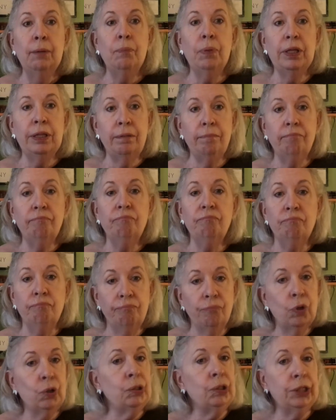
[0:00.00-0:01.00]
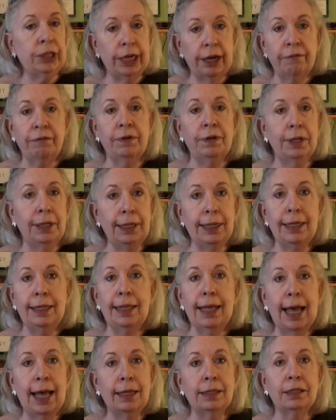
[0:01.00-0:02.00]
but most definitely
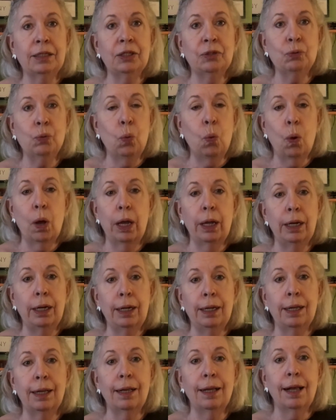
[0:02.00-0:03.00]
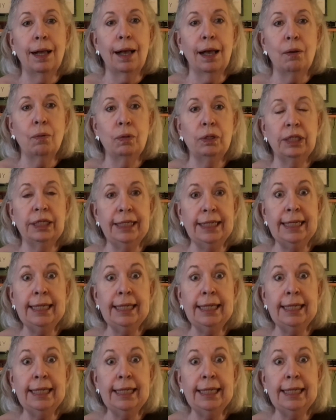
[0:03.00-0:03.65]
that's what I was